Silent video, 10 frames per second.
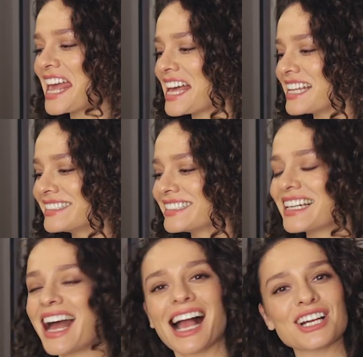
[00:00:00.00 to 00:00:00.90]
And
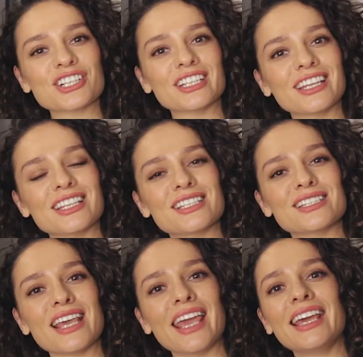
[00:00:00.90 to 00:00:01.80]
actually this
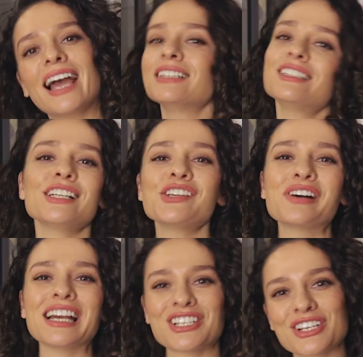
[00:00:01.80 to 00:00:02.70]
is a
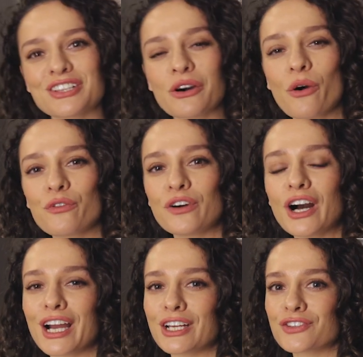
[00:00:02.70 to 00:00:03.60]
continuation of
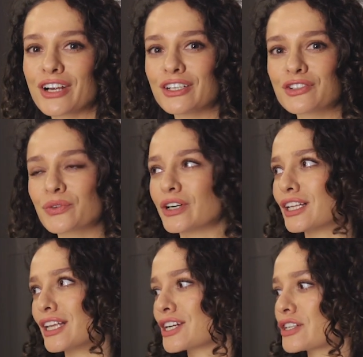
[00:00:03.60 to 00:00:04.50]
our trend shoe
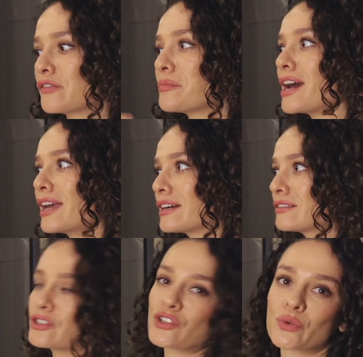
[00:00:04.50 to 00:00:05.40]
collection, my
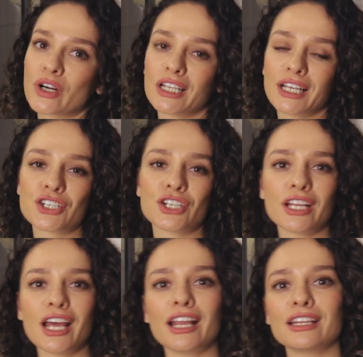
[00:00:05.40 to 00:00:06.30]
shoe
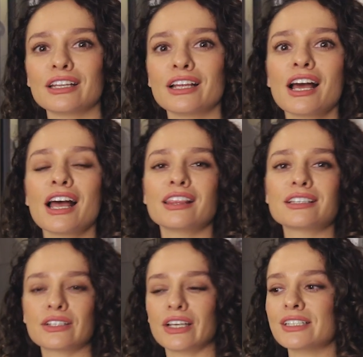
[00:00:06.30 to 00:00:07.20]
collection. And
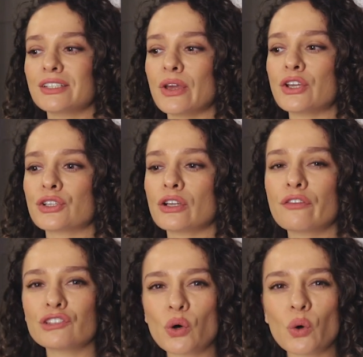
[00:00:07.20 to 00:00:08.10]
this is a continuation
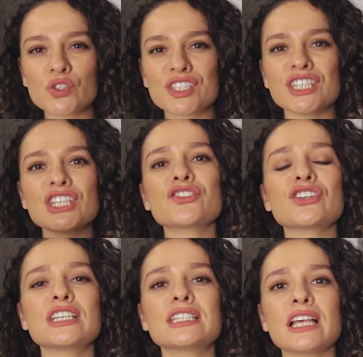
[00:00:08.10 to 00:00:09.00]
of the whole
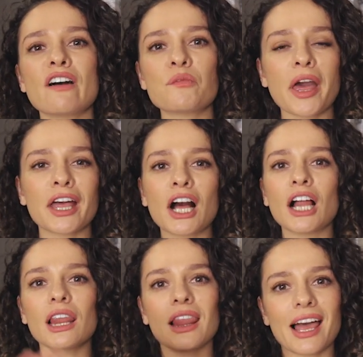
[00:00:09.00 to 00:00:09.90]
series of my
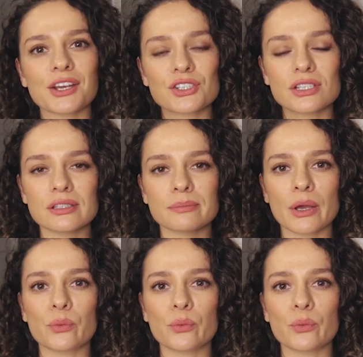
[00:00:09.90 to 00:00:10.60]
collections in my